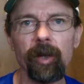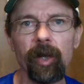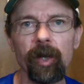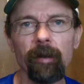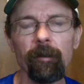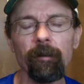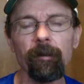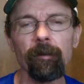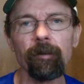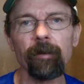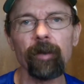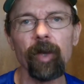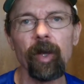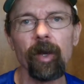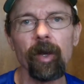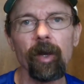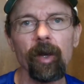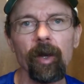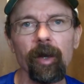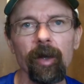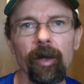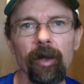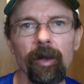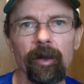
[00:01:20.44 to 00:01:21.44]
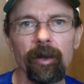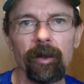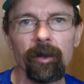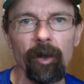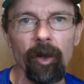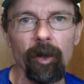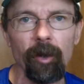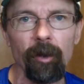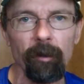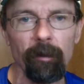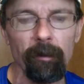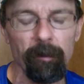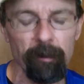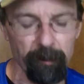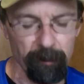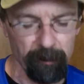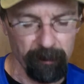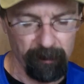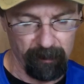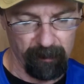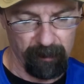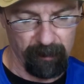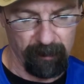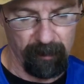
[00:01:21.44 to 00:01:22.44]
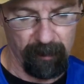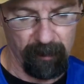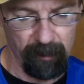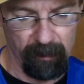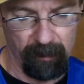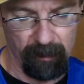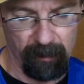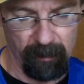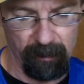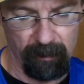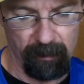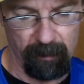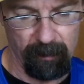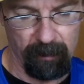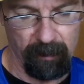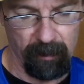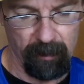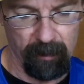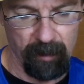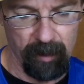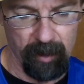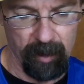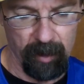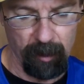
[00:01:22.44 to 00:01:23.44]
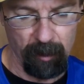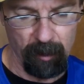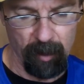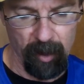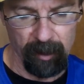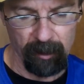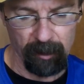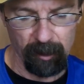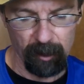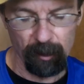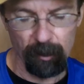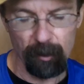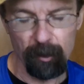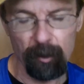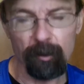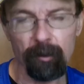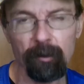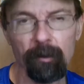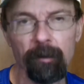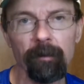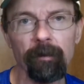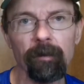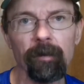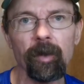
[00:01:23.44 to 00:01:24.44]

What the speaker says: that, you know, that I went through,